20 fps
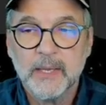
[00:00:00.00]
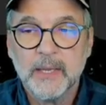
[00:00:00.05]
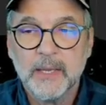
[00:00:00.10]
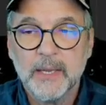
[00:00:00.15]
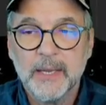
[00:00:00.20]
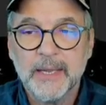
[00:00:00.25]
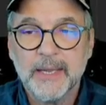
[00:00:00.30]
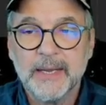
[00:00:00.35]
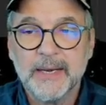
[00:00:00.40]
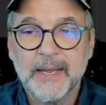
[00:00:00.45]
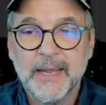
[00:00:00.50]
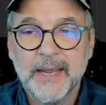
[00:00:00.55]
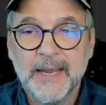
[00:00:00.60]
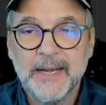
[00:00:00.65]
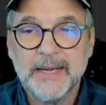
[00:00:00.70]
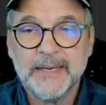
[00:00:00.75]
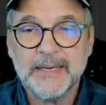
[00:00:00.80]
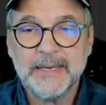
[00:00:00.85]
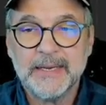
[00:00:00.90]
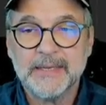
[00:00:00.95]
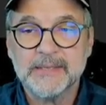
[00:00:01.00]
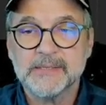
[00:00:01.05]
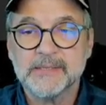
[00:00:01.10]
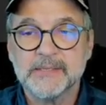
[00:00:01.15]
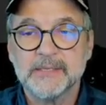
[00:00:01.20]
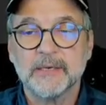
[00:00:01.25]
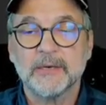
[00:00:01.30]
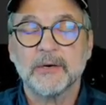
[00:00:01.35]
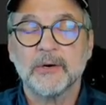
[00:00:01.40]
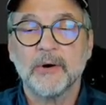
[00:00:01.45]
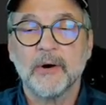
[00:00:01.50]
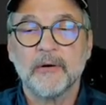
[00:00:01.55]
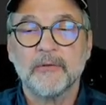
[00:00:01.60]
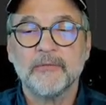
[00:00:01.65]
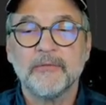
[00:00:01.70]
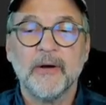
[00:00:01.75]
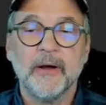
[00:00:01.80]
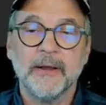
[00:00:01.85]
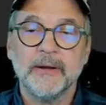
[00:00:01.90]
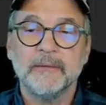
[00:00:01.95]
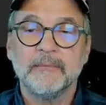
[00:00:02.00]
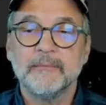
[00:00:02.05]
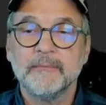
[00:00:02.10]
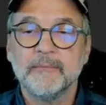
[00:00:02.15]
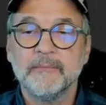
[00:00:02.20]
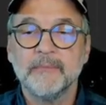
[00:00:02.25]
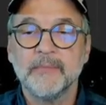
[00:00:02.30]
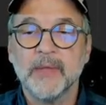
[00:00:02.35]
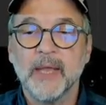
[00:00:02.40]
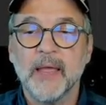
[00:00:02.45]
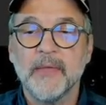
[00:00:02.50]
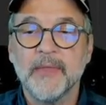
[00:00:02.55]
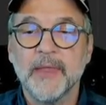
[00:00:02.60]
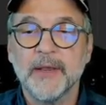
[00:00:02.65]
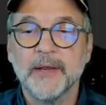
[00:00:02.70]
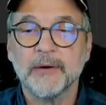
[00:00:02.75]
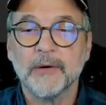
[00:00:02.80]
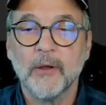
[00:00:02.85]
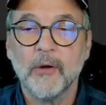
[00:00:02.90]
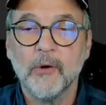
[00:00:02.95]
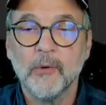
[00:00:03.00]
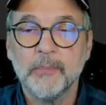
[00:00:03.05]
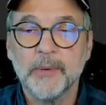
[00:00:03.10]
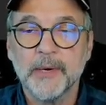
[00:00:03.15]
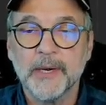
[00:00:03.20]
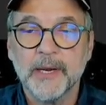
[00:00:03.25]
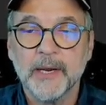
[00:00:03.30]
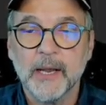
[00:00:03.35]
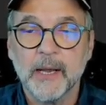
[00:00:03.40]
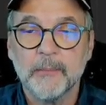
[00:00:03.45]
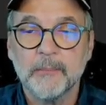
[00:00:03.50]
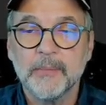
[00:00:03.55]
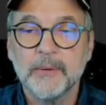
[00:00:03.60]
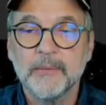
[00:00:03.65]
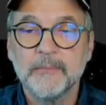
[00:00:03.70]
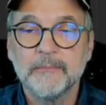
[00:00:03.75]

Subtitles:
And 80 and 0 are fine. And then it'll open it up.